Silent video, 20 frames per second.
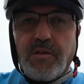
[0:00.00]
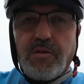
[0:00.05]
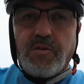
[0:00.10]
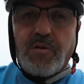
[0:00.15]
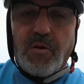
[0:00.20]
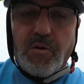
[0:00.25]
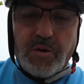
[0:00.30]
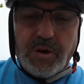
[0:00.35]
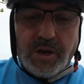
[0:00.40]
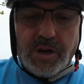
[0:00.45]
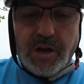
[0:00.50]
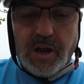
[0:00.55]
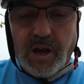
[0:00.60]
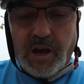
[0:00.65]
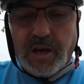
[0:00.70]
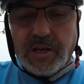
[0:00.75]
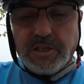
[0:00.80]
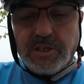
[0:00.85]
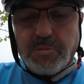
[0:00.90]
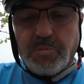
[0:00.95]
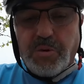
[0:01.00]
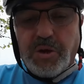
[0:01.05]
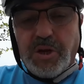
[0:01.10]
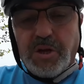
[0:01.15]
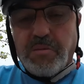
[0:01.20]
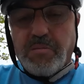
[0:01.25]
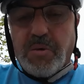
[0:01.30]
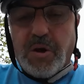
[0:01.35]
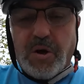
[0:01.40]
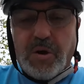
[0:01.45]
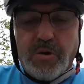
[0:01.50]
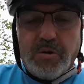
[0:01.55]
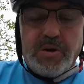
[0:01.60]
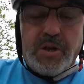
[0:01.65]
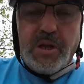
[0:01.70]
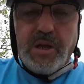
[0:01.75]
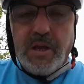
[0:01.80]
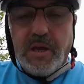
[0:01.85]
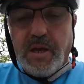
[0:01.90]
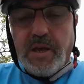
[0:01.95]
throw it in high speed mode
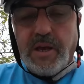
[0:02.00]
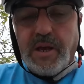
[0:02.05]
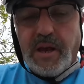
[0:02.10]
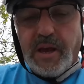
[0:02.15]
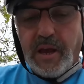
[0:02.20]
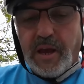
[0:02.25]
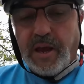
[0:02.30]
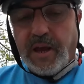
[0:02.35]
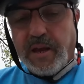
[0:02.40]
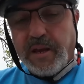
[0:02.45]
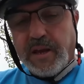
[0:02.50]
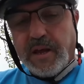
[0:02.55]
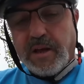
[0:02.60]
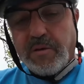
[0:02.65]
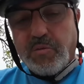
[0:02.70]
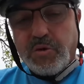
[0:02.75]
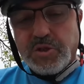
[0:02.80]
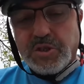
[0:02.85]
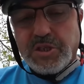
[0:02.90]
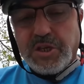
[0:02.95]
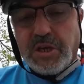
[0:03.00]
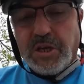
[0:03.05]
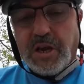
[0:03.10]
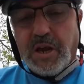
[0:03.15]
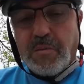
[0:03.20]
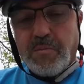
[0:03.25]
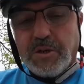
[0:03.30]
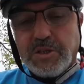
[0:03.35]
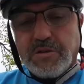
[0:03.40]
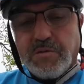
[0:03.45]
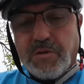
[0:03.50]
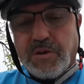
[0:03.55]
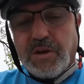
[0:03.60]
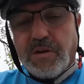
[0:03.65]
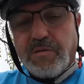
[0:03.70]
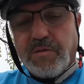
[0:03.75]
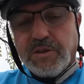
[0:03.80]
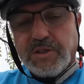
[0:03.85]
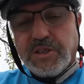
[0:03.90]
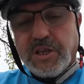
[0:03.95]
and uh, we'll see how much of a
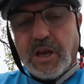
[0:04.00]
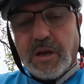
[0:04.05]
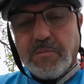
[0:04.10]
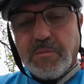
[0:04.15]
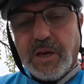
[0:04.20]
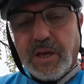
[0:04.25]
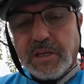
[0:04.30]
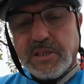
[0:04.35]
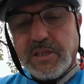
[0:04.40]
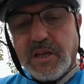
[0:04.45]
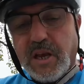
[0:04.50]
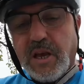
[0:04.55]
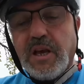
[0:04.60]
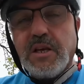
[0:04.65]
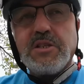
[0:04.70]
difference that makes.